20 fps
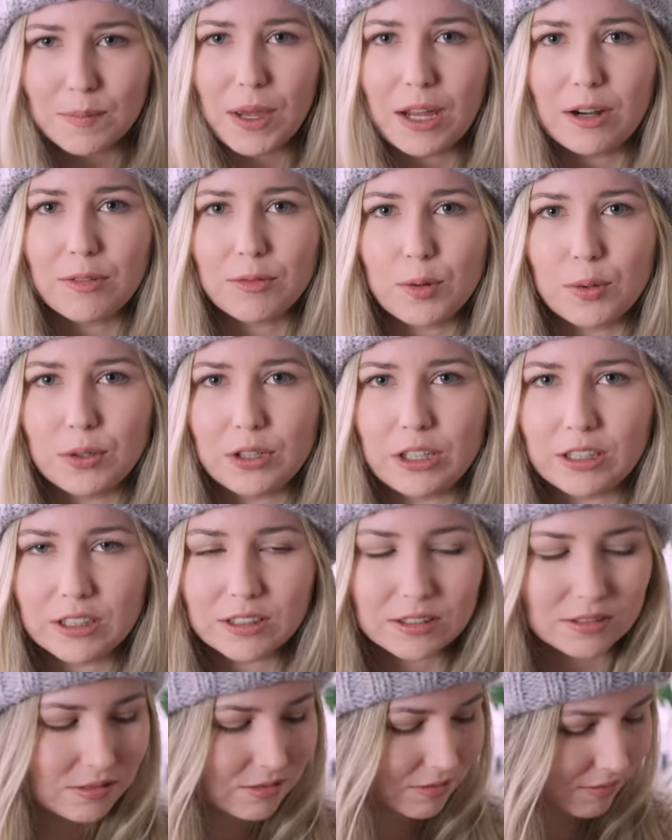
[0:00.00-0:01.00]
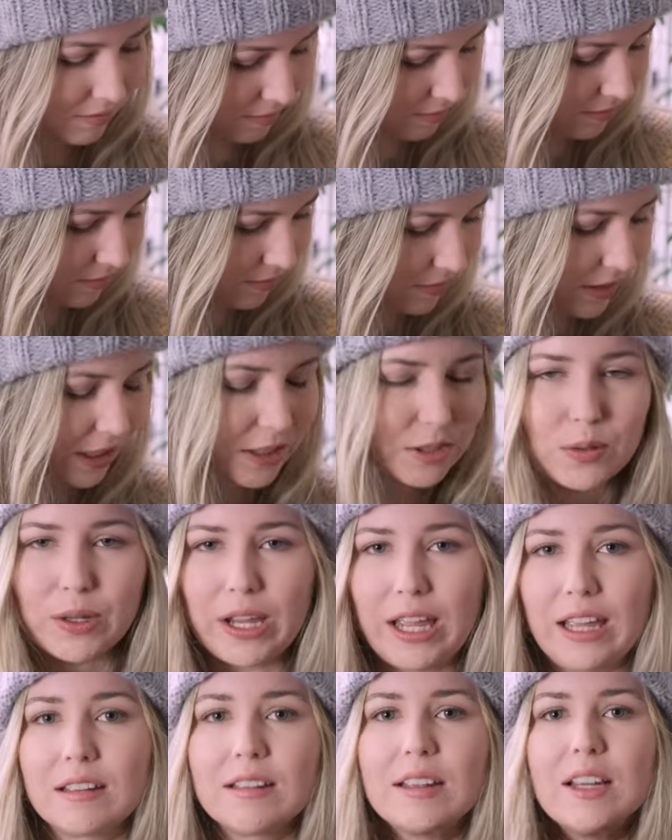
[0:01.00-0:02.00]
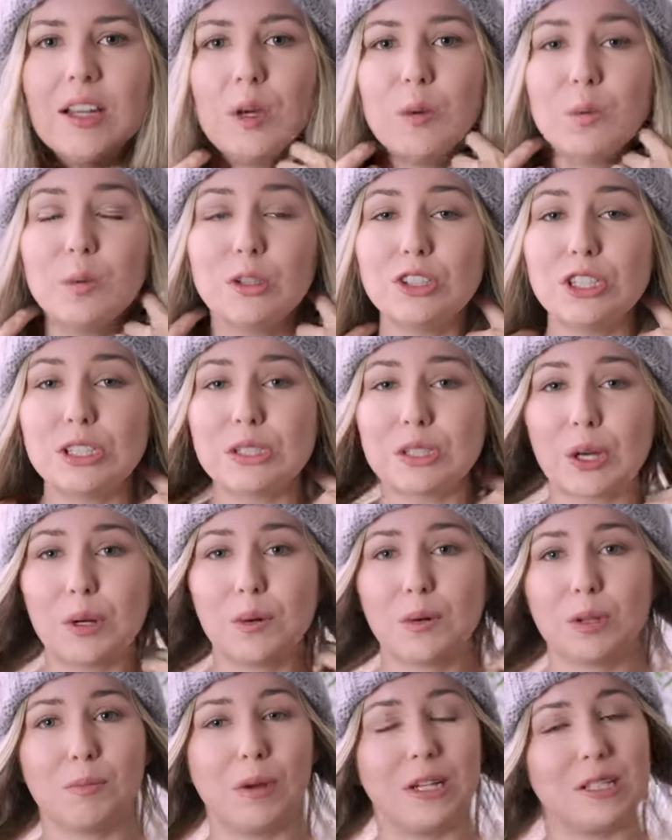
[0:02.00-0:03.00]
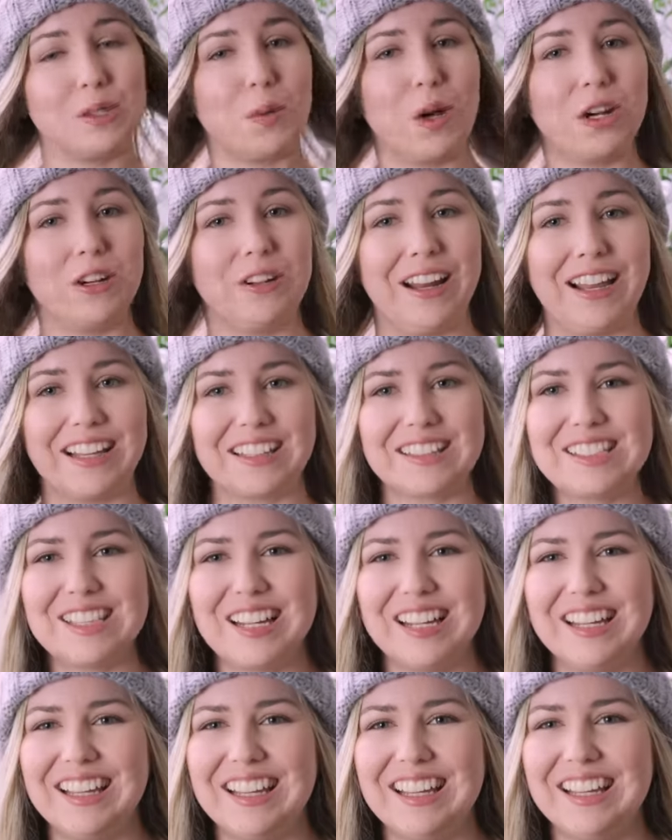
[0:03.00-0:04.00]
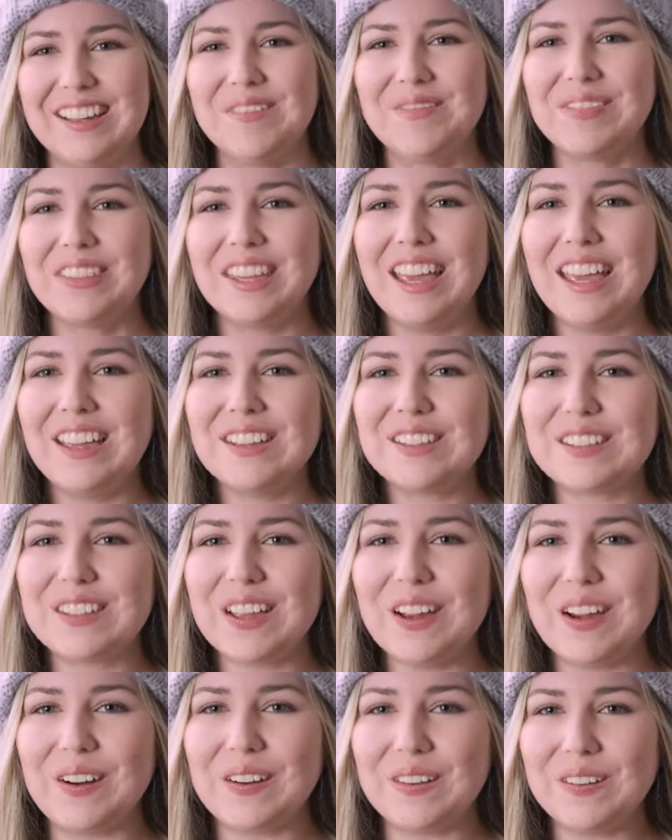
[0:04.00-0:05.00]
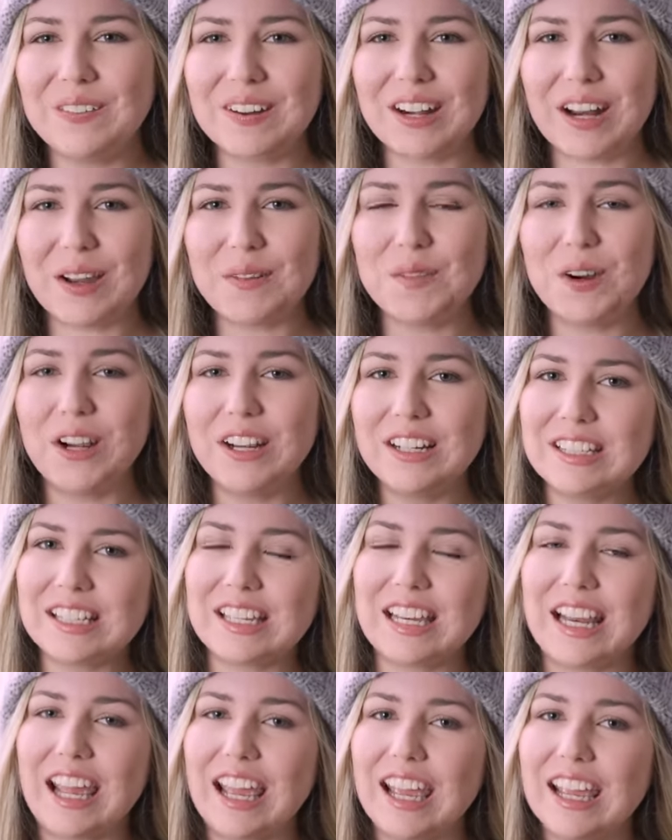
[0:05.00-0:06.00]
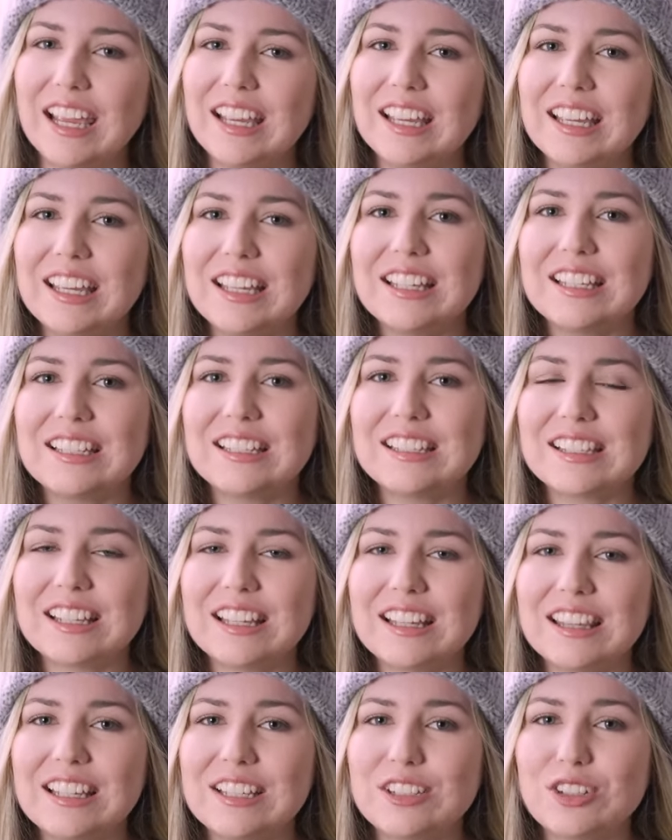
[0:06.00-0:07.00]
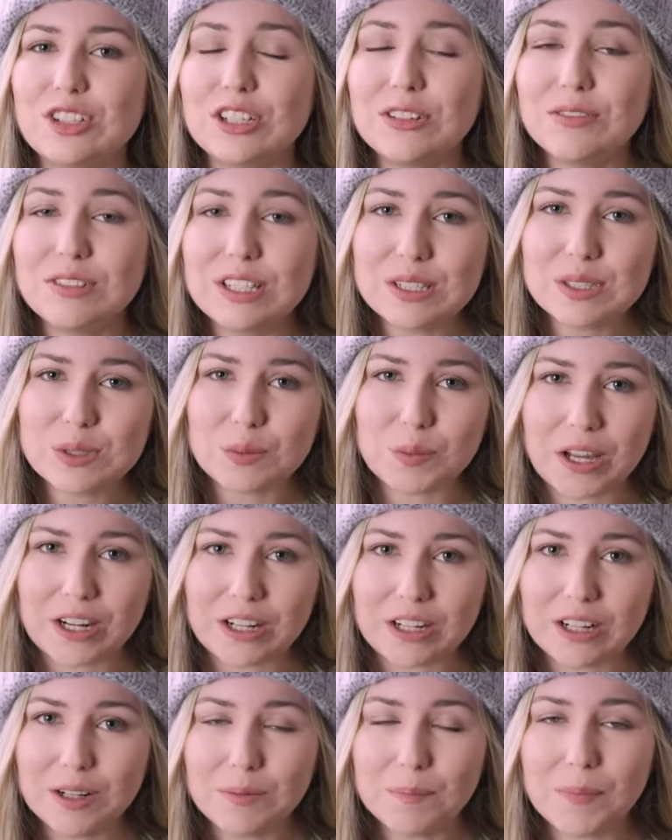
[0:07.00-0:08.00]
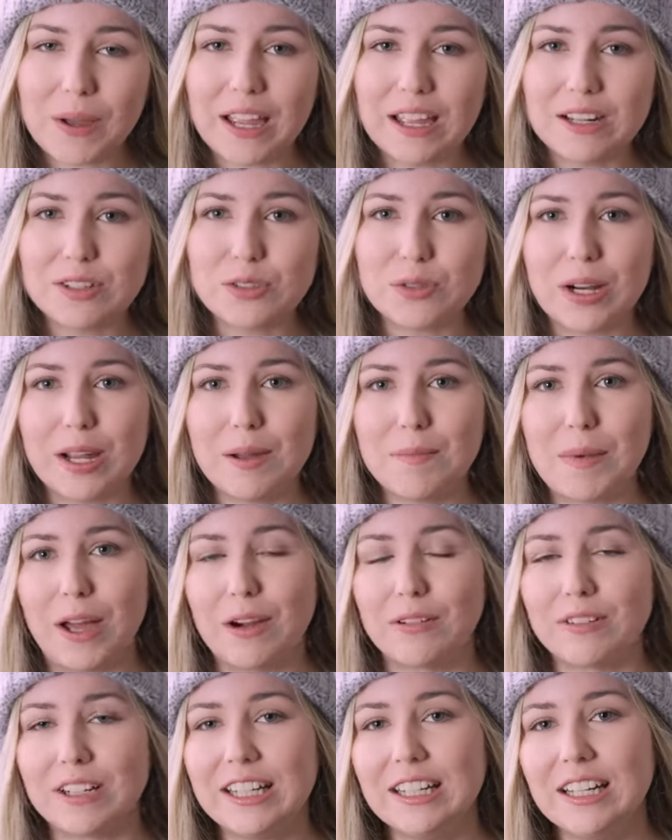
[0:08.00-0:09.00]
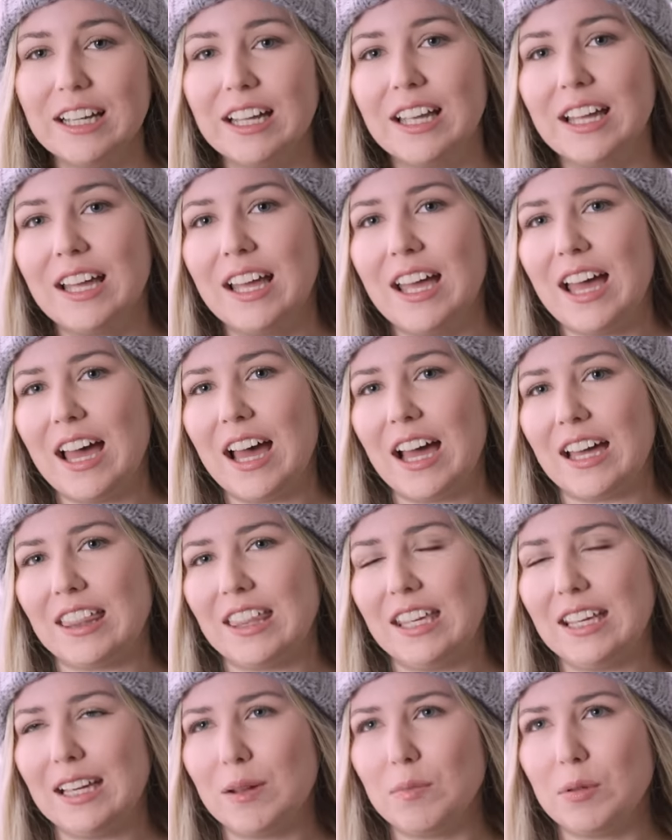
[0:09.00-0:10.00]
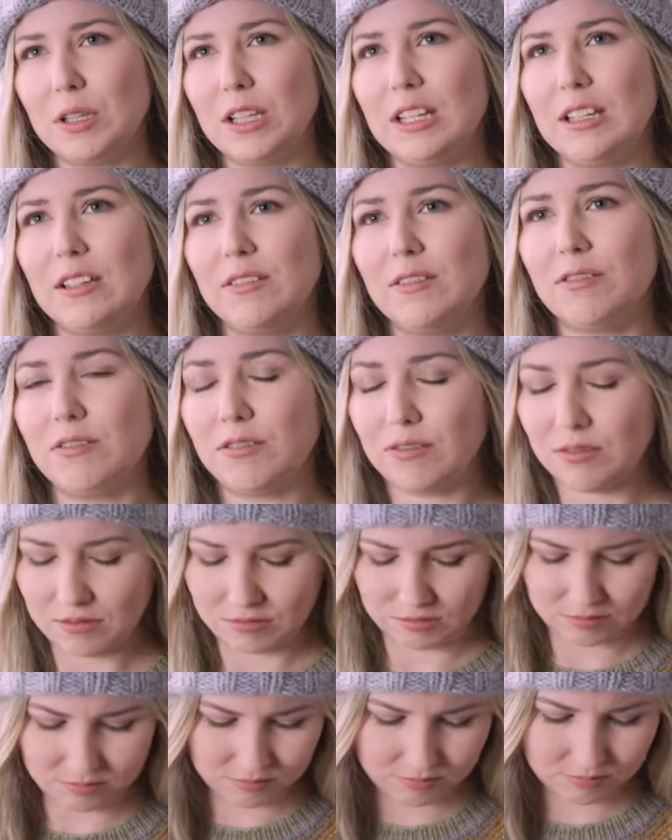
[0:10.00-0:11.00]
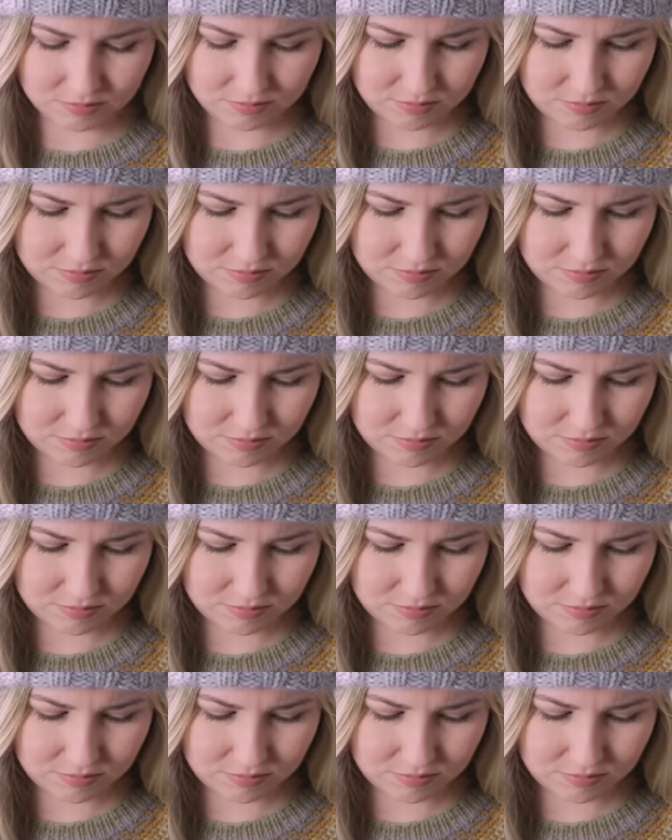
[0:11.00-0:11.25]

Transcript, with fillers: out of order. That's okay. We'll just go with my sweater next. So what I'm wearing today is the Shifty Sweater by Andrea Mowry. I think I believe, mm,